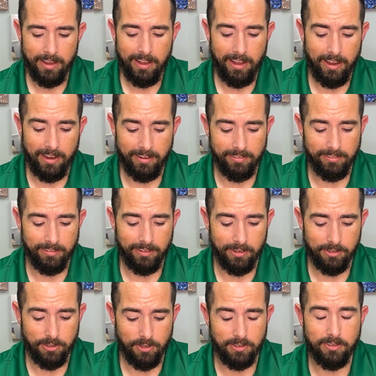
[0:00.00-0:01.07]
and they're
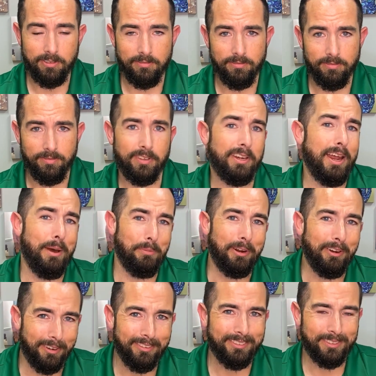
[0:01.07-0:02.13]
just
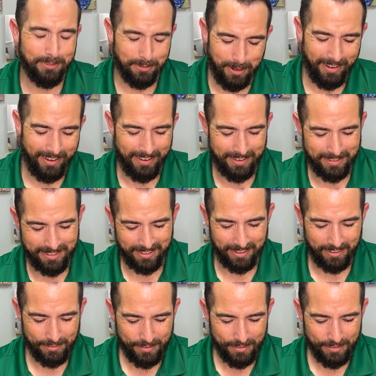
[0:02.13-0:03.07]
phenomenal, quite honestly.